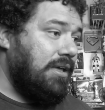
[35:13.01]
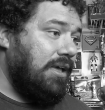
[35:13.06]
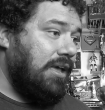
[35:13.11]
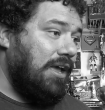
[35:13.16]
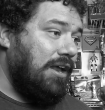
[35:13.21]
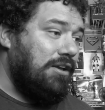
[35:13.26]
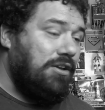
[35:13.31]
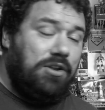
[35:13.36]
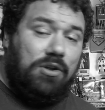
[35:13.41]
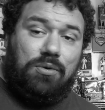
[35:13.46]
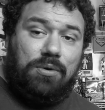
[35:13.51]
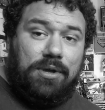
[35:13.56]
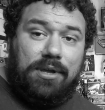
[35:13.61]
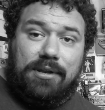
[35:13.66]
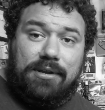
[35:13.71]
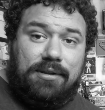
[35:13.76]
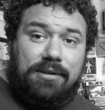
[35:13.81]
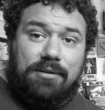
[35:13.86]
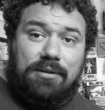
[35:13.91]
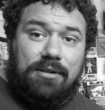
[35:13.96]
and do
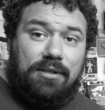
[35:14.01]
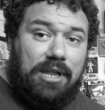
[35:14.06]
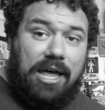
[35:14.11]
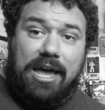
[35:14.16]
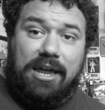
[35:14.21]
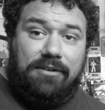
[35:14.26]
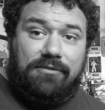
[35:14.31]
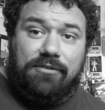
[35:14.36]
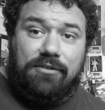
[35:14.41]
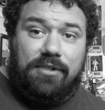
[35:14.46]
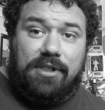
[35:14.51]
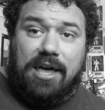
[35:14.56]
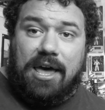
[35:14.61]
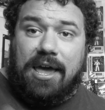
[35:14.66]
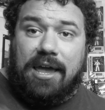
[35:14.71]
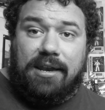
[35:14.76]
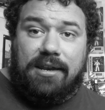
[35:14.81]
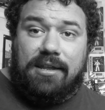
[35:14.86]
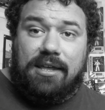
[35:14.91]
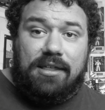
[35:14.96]
it line for
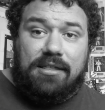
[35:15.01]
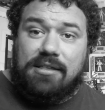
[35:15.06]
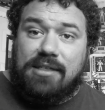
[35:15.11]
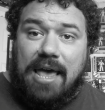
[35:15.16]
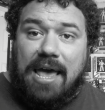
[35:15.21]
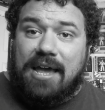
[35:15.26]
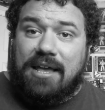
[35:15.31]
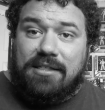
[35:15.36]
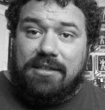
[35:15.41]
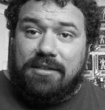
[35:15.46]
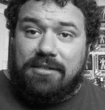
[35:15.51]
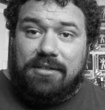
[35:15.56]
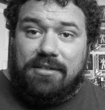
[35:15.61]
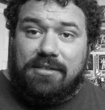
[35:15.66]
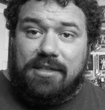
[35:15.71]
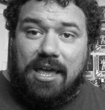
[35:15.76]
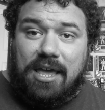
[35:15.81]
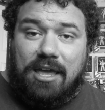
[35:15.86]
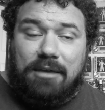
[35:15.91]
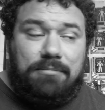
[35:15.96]
line, exactly the
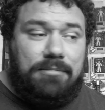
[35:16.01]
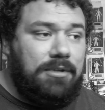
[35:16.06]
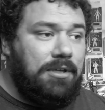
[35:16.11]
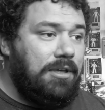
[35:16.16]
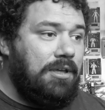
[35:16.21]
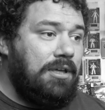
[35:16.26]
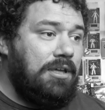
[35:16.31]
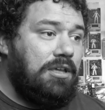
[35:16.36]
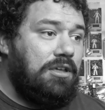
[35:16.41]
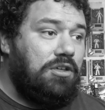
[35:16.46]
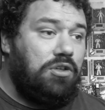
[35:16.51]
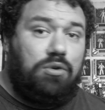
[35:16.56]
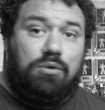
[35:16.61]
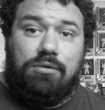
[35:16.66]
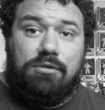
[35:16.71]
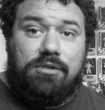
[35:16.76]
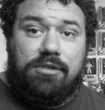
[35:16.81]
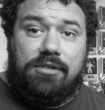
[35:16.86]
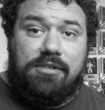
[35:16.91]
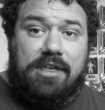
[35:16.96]
same.
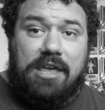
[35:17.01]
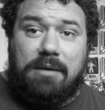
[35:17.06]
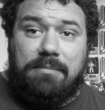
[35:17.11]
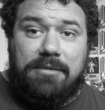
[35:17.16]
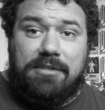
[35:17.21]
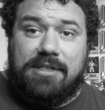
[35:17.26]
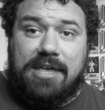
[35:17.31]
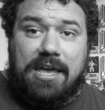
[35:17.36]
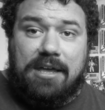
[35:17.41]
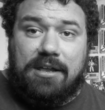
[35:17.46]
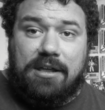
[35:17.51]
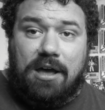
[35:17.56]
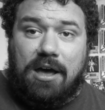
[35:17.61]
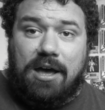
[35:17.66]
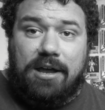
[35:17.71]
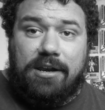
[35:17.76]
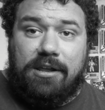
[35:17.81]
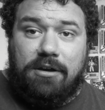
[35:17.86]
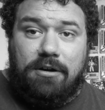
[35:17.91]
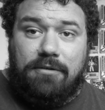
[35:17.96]
Use the same exact
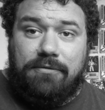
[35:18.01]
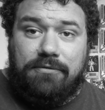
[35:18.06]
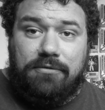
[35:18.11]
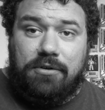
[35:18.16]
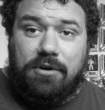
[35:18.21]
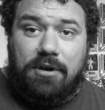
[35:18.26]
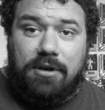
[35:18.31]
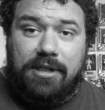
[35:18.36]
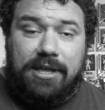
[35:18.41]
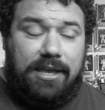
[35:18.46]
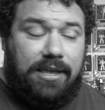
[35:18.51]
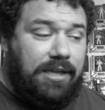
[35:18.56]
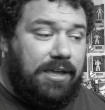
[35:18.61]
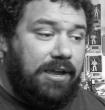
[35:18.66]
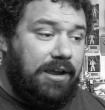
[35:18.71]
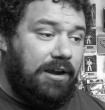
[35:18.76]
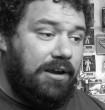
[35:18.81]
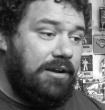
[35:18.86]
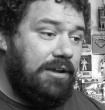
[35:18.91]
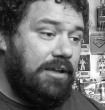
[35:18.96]
audio for all I
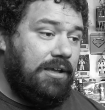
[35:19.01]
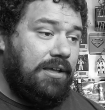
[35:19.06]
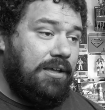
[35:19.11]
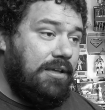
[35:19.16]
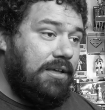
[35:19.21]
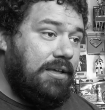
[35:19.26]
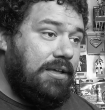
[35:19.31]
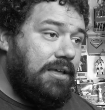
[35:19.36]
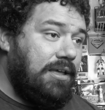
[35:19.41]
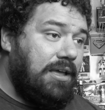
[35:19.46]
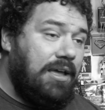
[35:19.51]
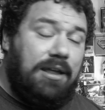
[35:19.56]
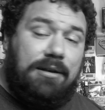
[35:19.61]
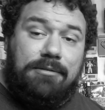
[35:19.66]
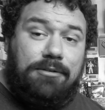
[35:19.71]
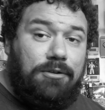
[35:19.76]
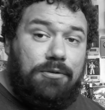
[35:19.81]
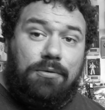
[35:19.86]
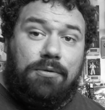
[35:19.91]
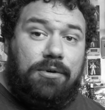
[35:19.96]
care,
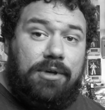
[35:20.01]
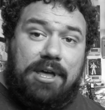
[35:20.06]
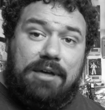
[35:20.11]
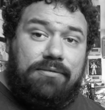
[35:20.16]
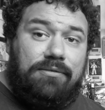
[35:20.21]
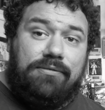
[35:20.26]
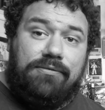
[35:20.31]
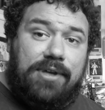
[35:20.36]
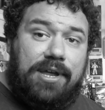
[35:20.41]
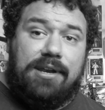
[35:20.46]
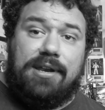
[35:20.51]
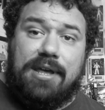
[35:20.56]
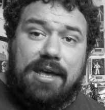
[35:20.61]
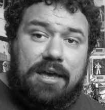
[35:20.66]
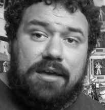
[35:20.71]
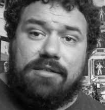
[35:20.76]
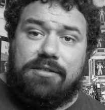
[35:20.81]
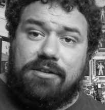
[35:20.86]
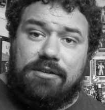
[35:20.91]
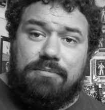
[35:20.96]
and you will have a
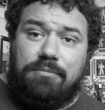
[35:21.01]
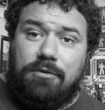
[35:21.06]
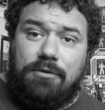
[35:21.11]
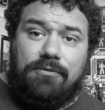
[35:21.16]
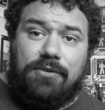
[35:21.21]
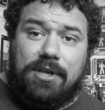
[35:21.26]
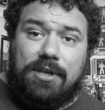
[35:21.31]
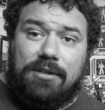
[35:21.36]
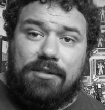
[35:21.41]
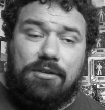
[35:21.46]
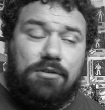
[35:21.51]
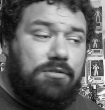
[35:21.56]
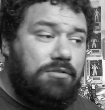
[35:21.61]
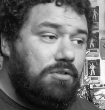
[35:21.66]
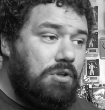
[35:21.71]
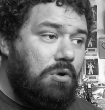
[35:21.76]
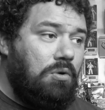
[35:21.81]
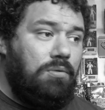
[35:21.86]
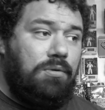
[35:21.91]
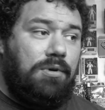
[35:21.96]
fantastic movie. There's
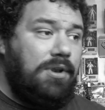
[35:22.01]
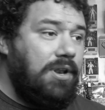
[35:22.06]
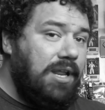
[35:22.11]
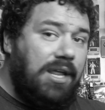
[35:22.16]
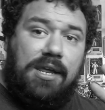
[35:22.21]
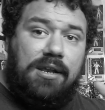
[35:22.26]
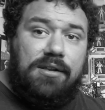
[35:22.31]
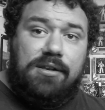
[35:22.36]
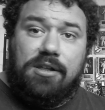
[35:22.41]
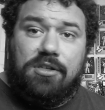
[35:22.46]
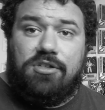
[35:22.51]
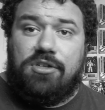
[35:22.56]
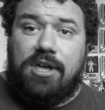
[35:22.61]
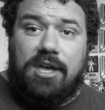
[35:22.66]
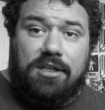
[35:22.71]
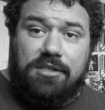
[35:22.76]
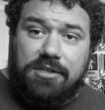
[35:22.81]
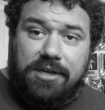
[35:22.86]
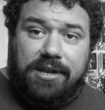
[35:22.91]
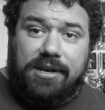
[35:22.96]
no need to
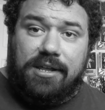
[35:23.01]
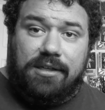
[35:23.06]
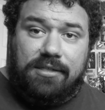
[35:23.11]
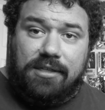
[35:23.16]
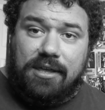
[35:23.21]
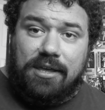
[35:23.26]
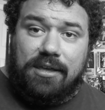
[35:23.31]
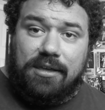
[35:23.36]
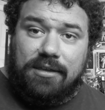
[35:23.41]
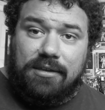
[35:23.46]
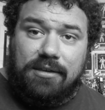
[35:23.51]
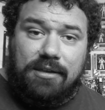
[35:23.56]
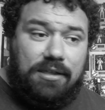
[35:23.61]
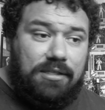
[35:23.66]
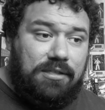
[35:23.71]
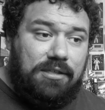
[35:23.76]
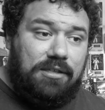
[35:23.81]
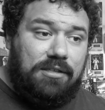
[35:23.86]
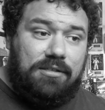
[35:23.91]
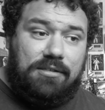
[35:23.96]
change anything
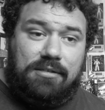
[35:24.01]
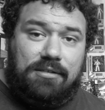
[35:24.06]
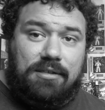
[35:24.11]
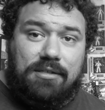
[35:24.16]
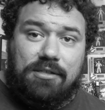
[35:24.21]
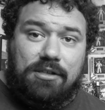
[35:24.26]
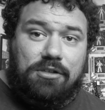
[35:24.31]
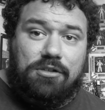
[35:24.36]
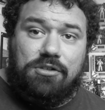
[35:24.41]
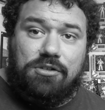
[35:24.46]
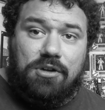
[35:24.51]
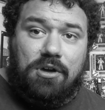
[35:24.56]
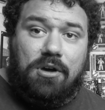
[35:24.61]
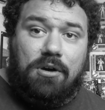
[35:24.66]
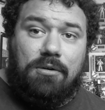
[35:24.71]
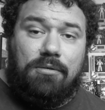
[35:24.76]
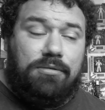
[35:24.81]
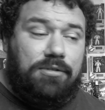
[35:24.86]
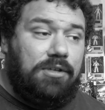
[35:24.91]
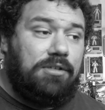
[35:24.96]
in this
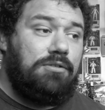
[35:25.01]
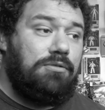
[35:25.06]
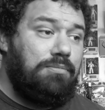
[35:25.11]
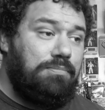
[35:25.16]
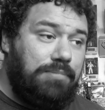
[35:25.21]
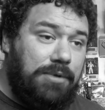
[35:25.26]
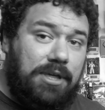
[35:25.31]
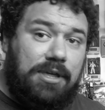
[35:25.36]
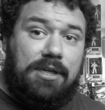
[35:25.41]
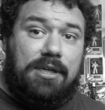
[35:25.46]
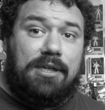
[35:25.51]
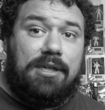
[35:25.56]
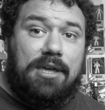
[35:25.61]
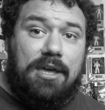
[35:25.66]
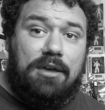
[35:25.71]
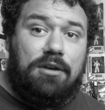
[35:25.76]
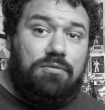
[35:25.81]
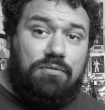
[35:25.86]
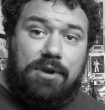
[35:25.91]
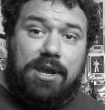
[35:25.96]
show. This would be
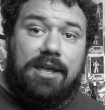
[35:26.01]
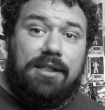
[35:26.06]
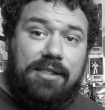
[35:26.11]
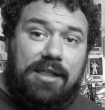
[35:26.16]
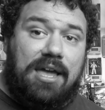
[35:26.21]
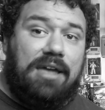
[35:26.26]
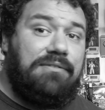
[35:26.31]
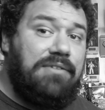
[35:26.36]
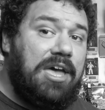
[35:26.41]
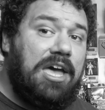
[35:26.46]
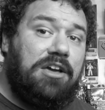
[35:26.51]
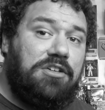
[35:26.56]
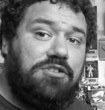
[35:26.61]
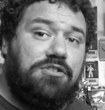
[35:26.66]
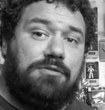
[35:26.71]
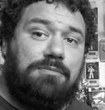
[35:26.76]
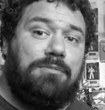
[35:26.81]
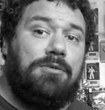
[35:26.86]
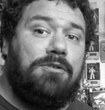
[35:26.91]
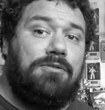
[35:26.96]
a great live
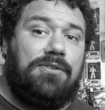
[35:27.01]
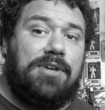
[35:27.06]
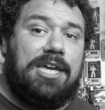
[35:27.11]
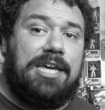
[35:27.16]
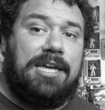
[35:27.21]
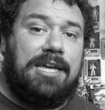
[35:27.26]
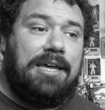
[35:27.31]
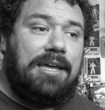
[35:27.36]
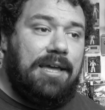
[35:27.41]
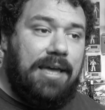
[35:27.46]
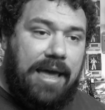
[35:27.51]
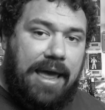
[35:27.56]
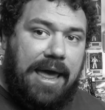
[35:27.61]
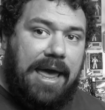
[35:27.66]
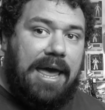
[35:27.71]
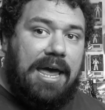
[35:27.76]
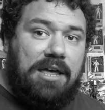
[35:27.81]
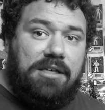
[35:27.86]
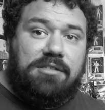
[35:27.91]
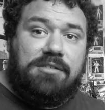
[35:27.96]
action movie
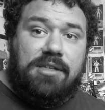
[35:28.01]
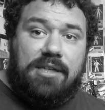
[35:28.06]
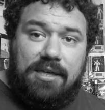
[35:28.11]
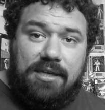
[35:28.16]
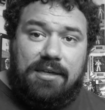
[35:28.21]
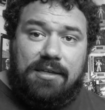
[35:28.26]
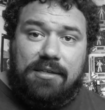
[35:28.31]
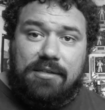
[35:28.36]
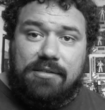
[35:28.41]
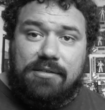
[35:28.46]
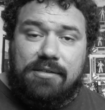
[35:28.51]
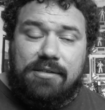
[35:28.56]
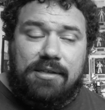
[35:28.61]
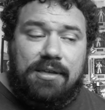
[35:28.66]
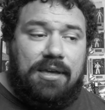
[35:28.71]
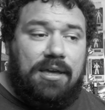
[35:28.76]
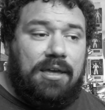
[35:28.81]
as is.